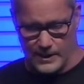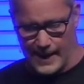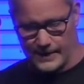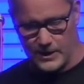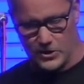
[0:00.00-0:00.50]

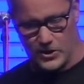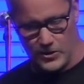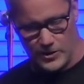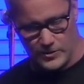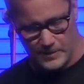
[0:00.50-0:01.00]
lacking
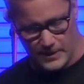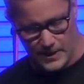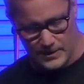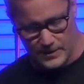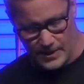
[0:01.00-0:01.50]
courage
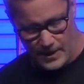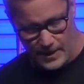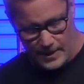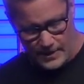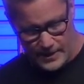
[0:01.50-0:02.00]
because
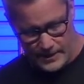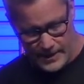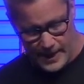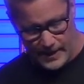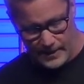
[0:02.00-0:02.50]
the
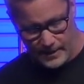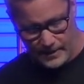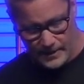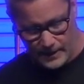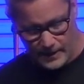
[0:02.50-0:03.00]
day
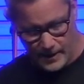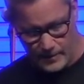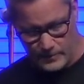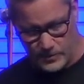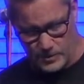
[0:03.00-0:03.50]
that
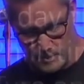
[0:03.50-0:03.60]
comes to